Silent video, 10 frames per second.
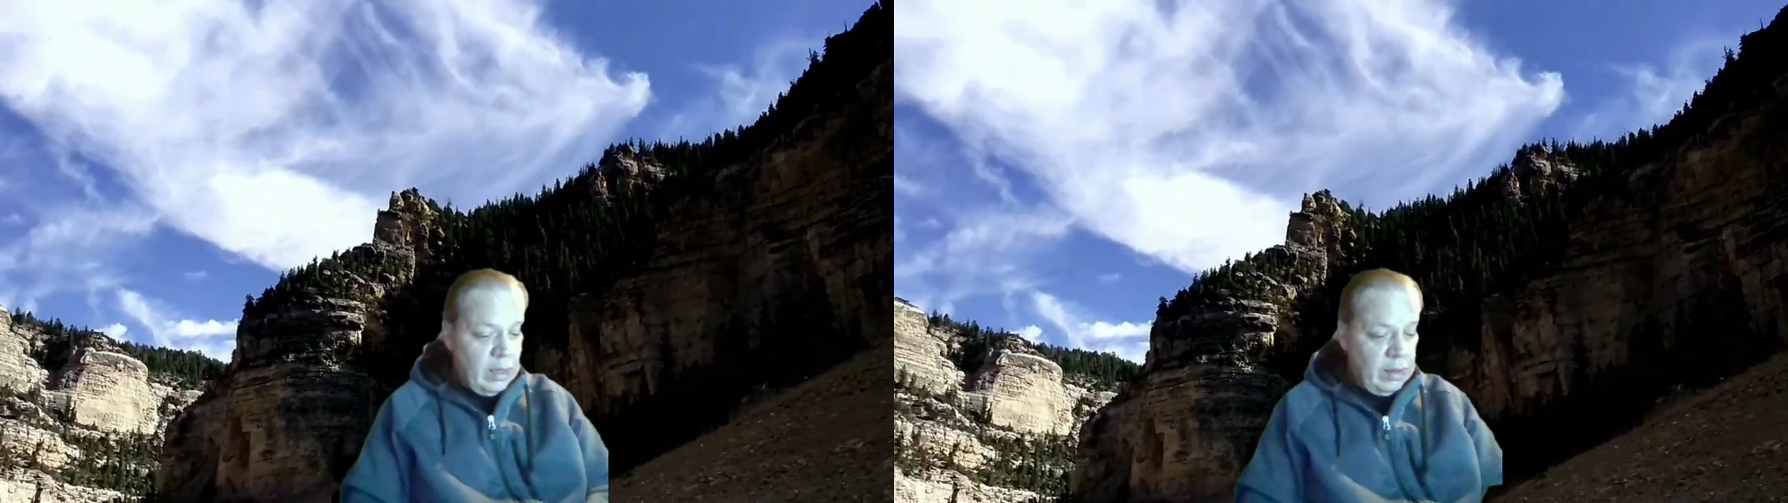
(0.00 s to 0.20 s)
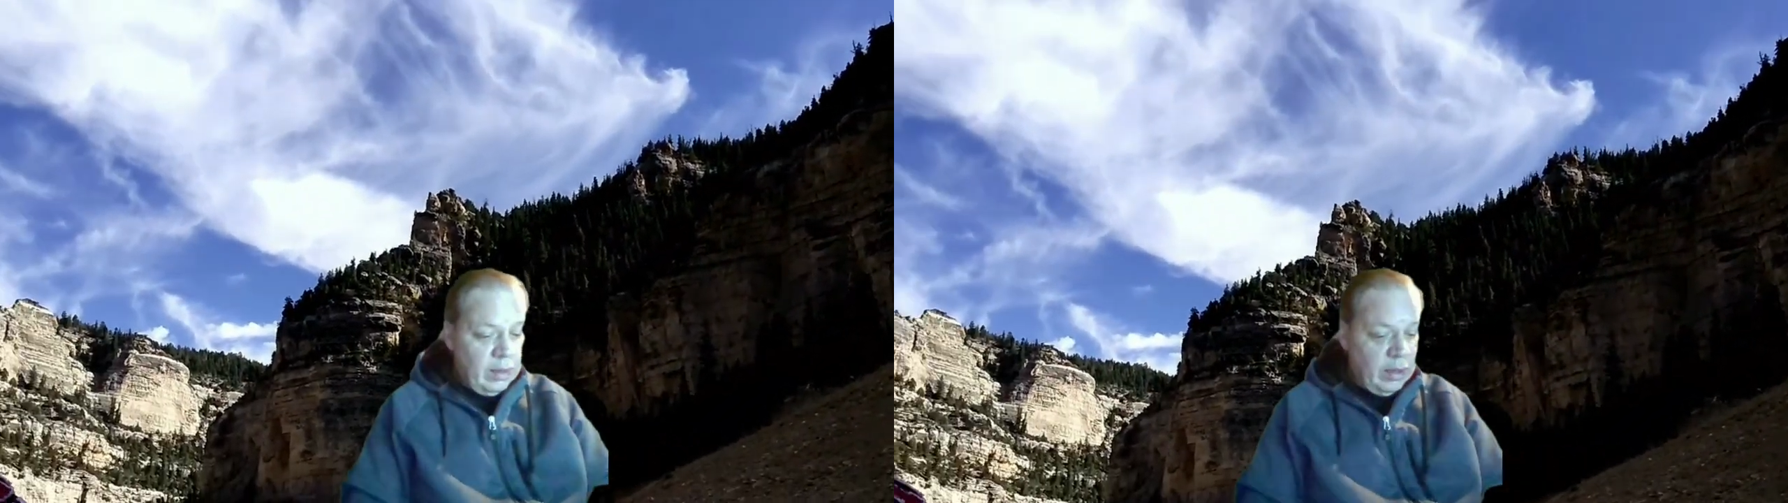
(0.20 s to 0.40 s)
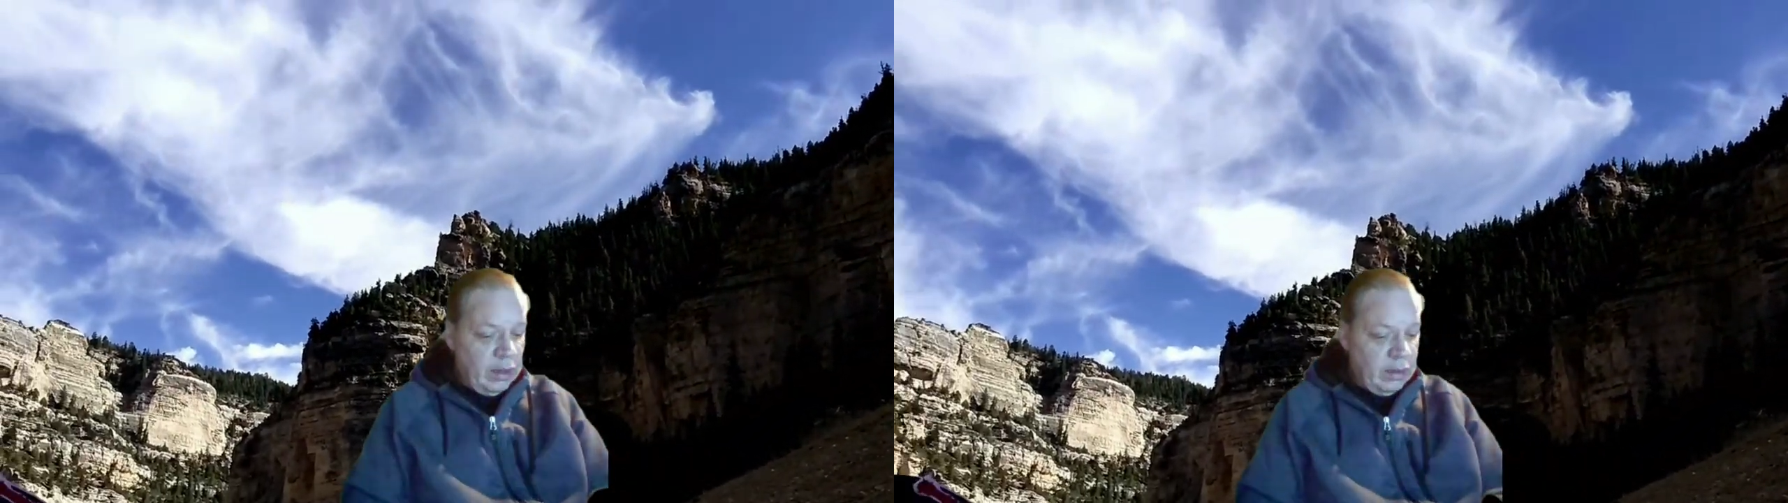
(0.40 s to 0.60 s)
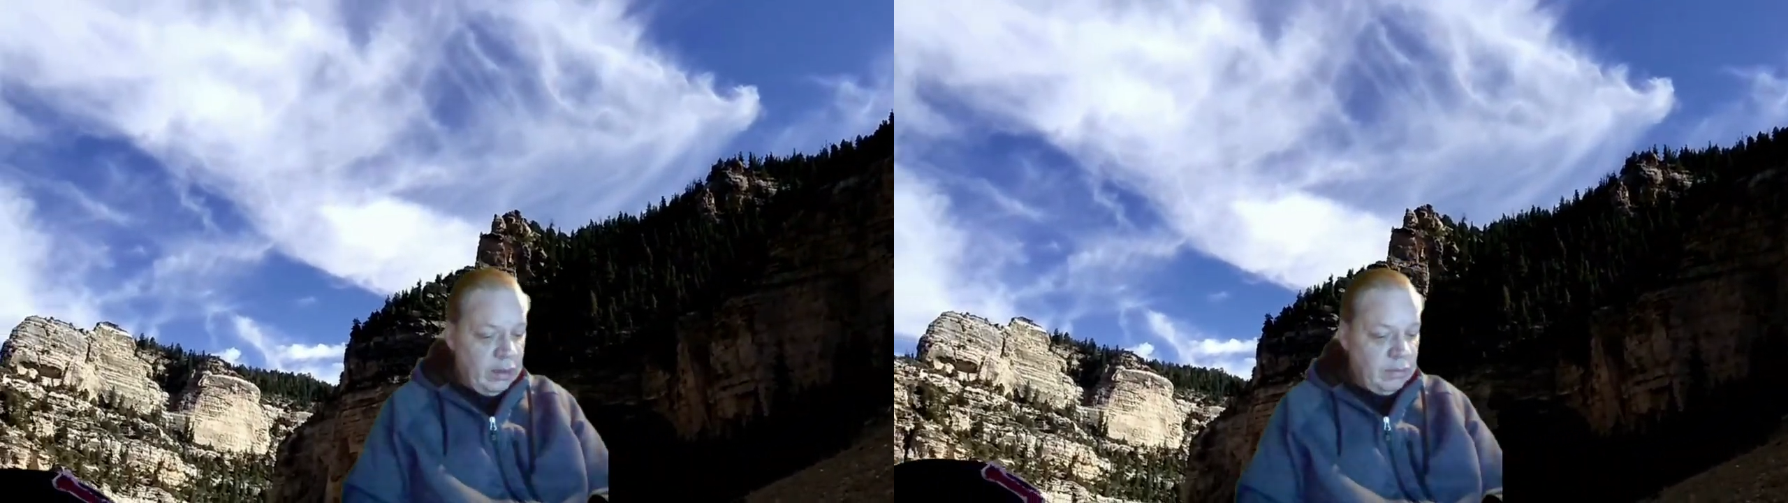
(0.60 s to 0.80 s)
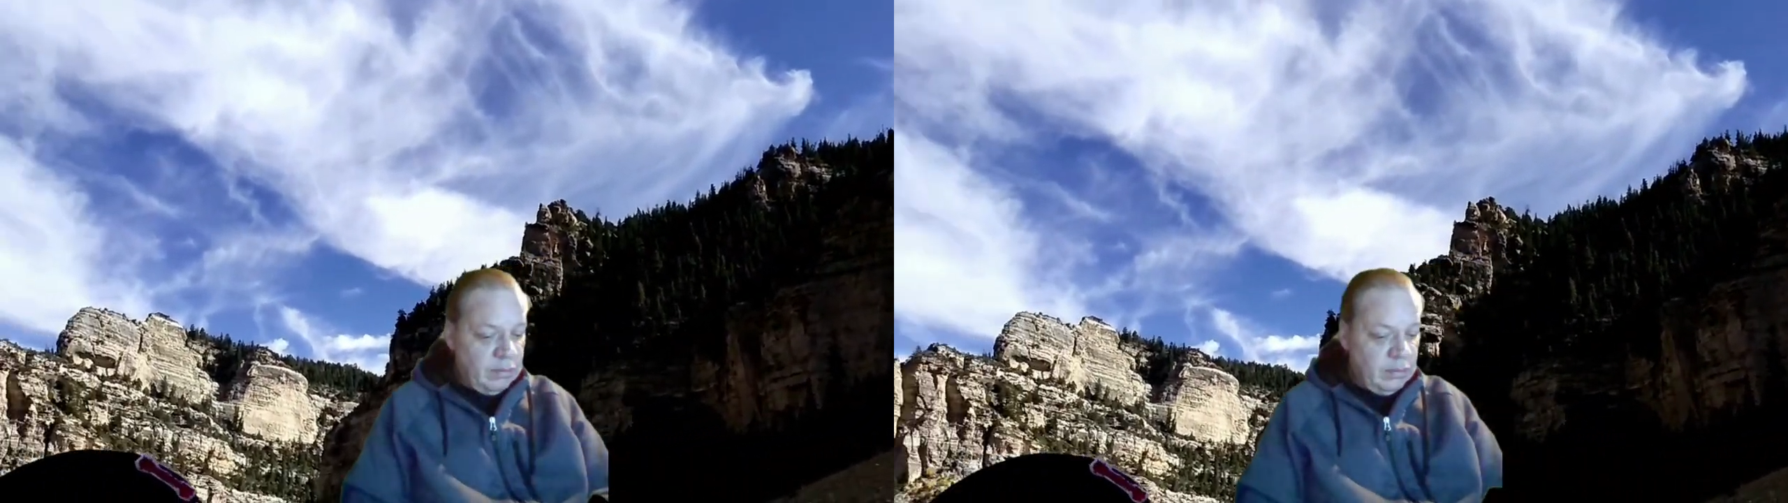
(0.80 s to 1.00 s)
The
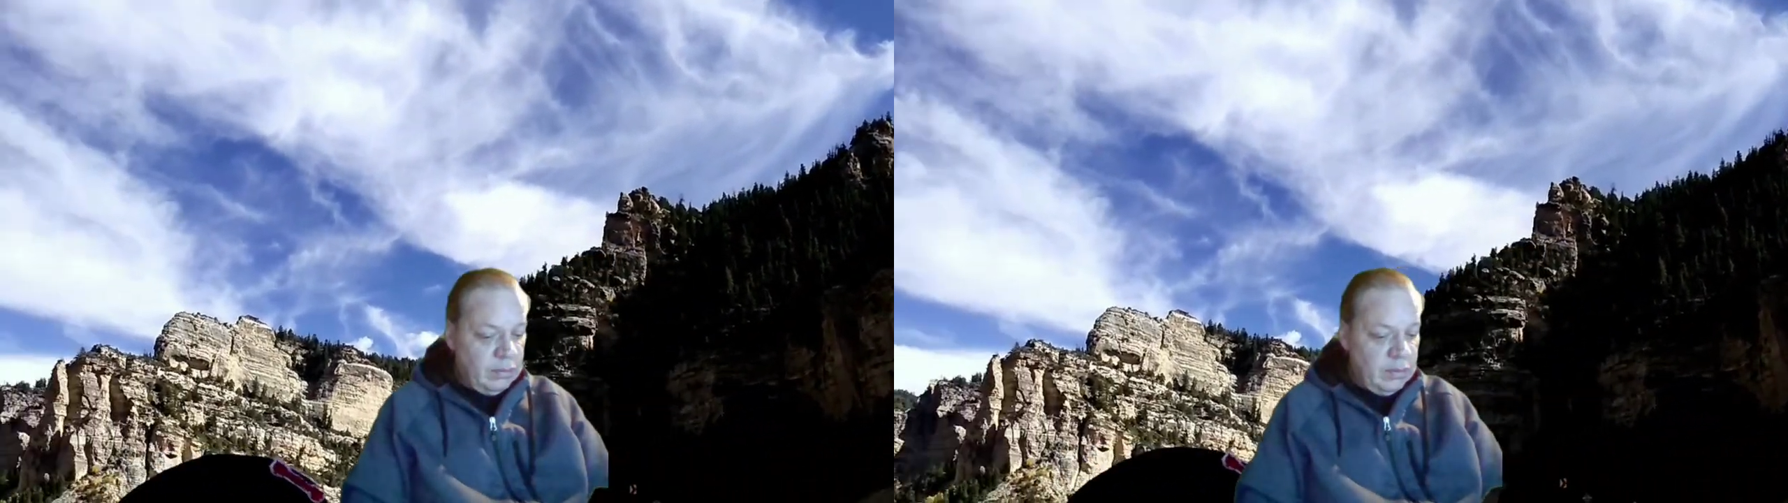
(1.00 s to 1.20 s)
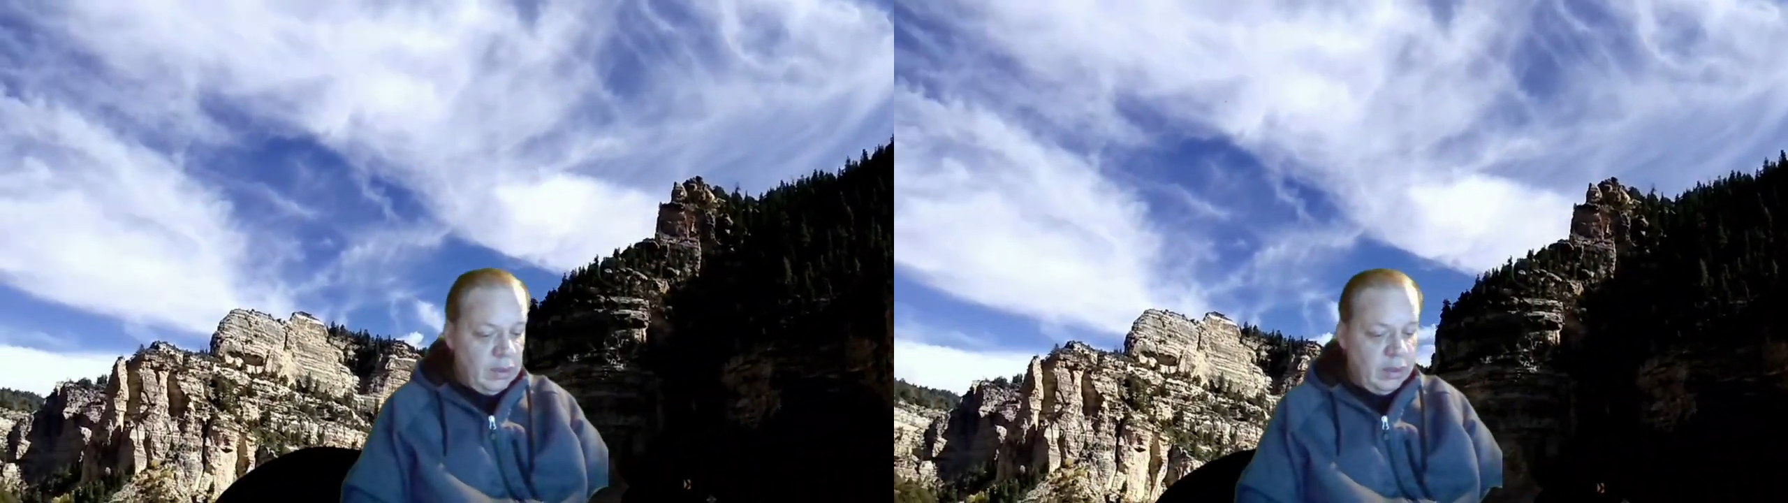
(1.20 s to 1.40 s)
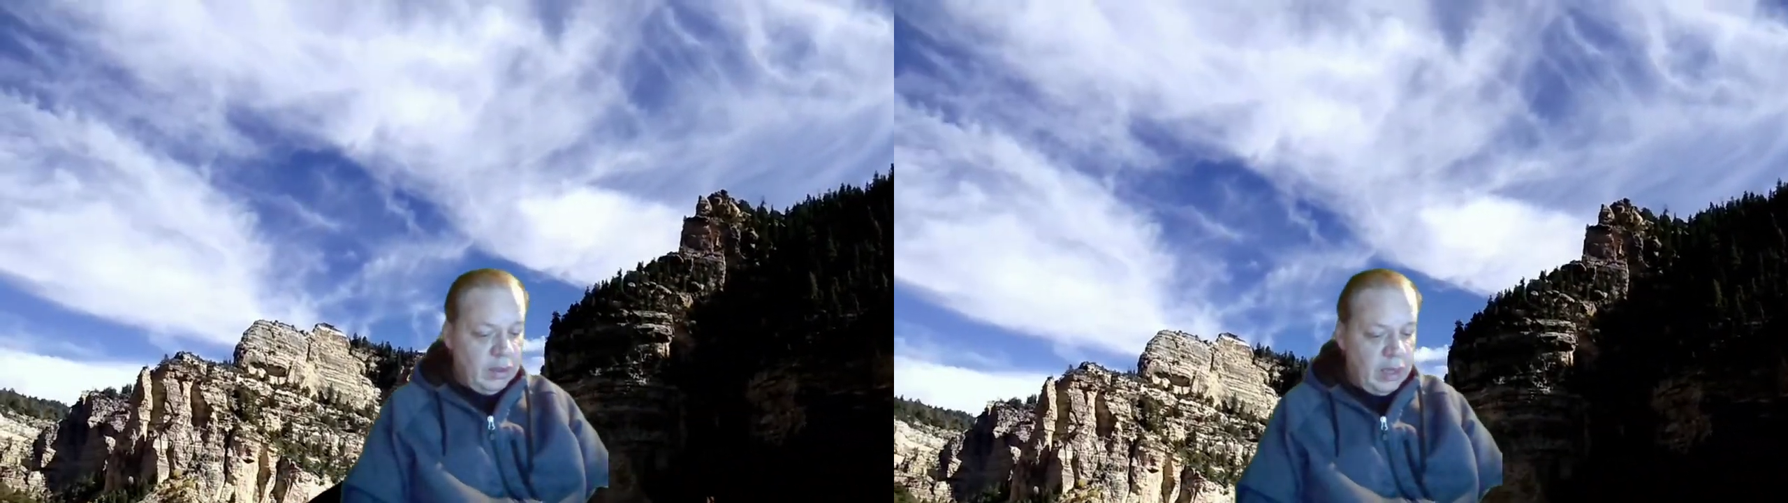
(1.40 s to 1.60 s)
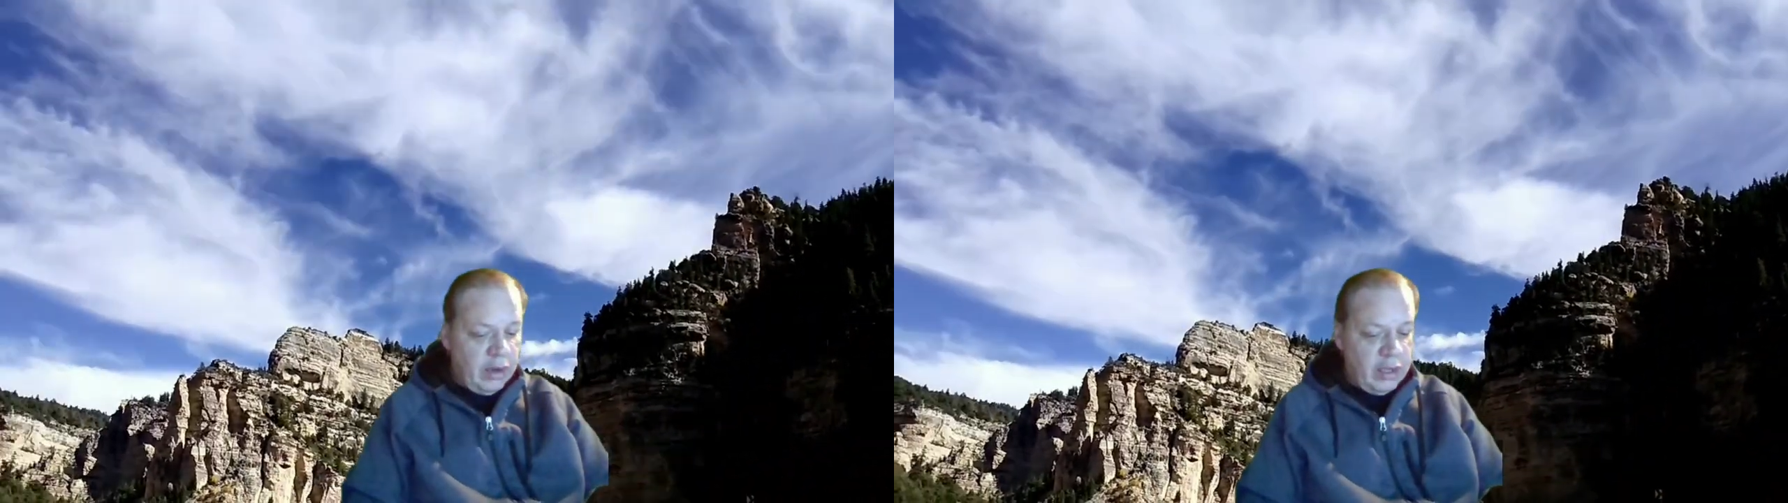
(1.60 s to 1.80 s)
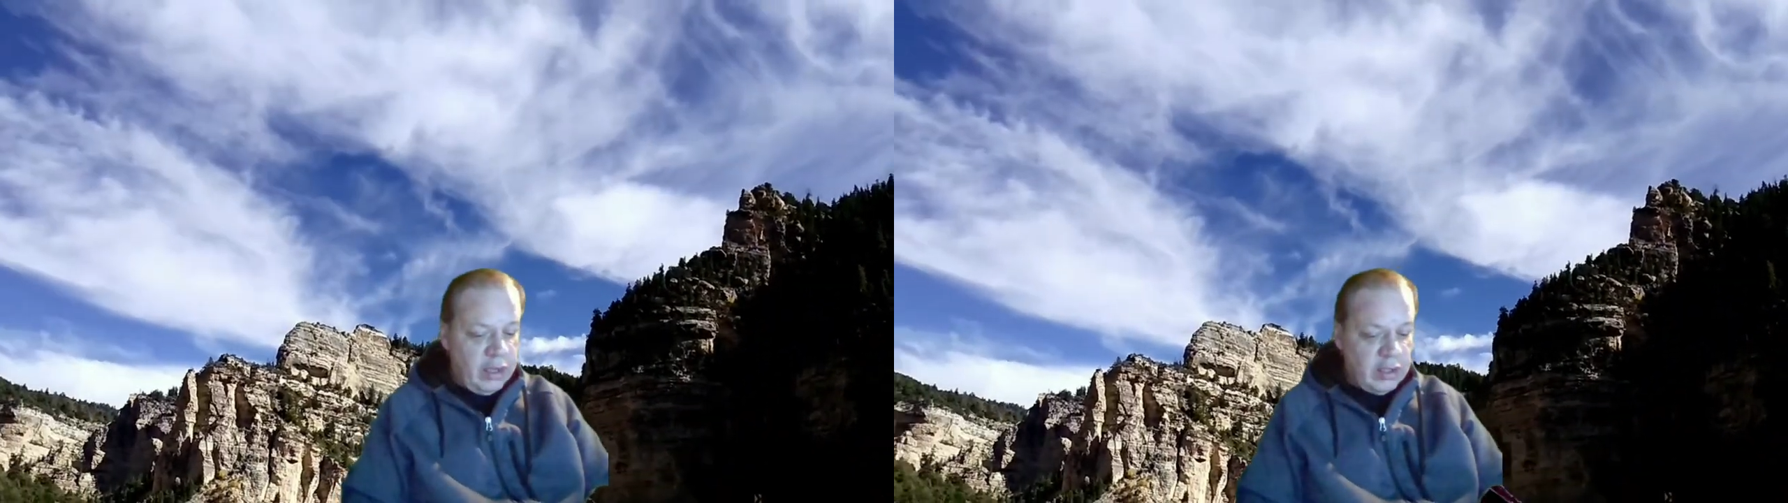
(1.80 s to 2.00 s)
arrogance